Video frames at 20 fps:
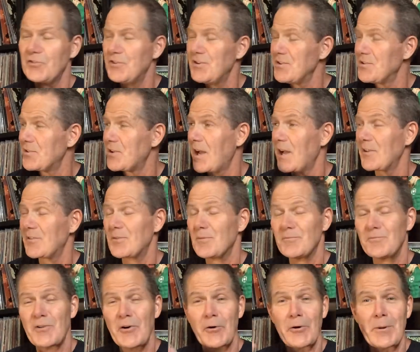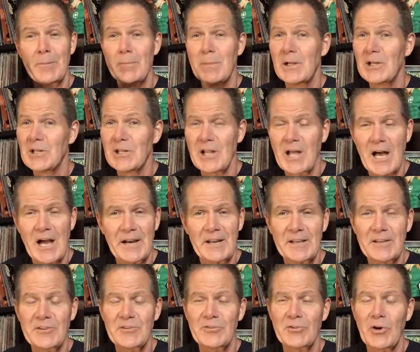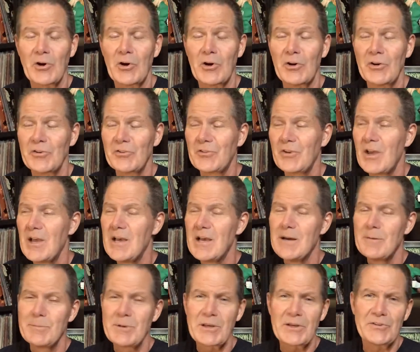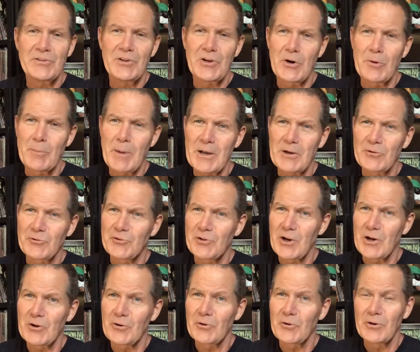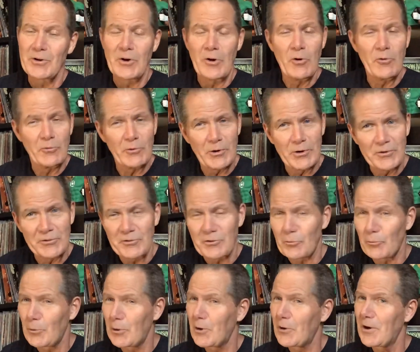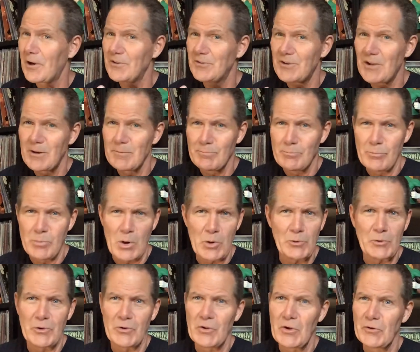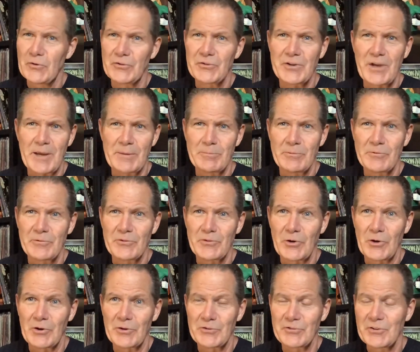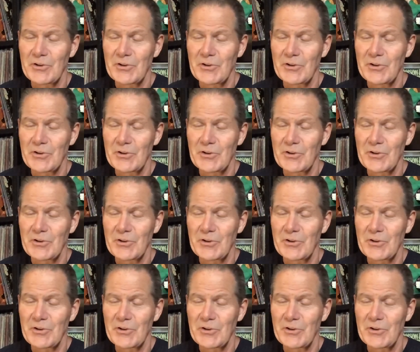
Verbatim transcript: He's got some very melodic songs because, you know, Michael Schenker over his career has done both of those type of songs.